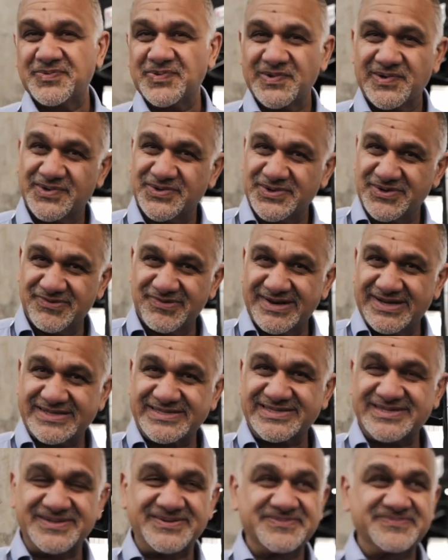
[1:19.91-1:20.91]
pool on your
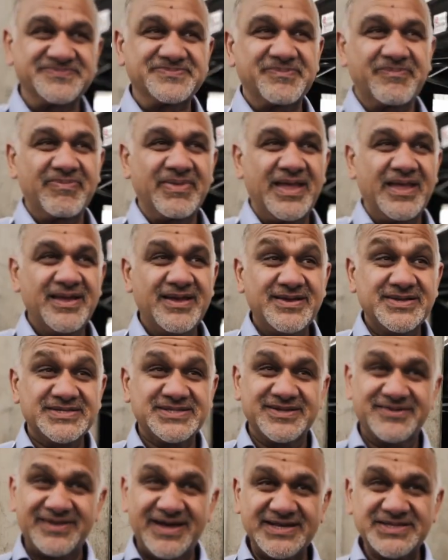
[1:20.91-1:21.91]
wrist?
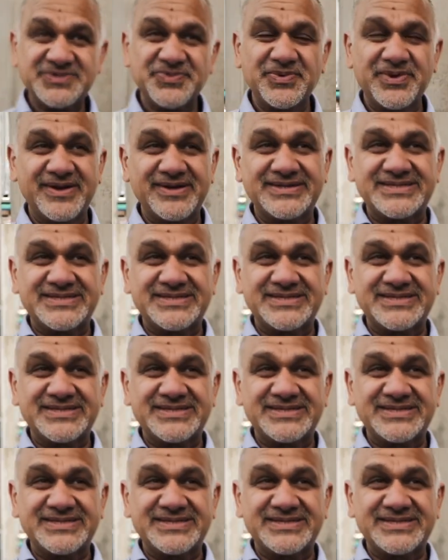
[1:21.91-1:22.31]
So that's what I